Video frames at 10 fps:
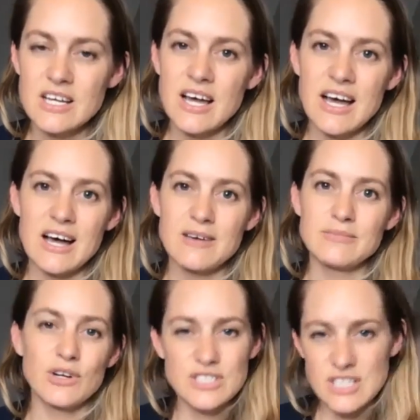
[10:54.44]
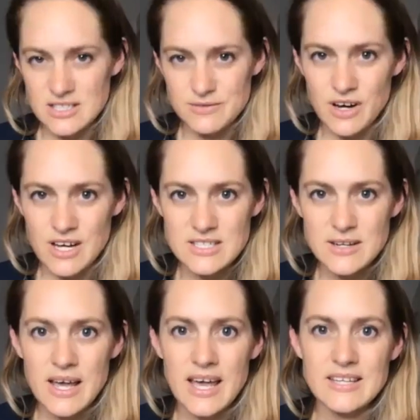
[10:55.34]
not justified.
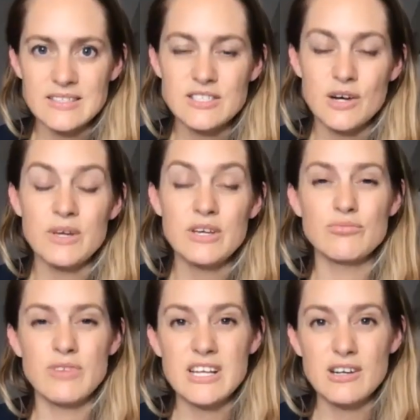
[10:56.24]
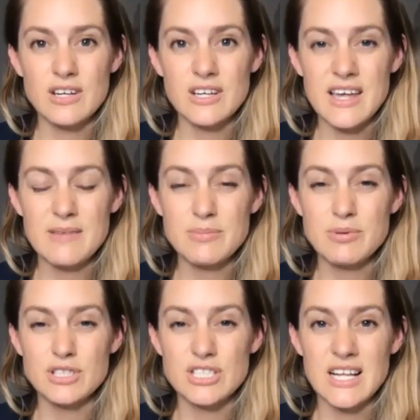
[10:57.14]
And so we could relook at that
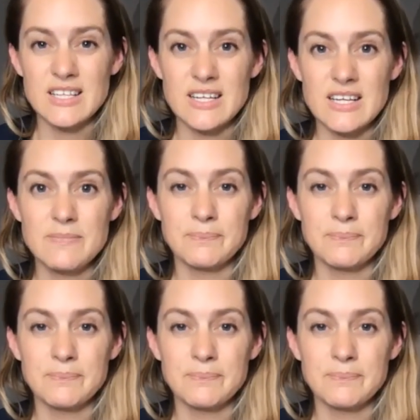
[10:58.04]
proportionality.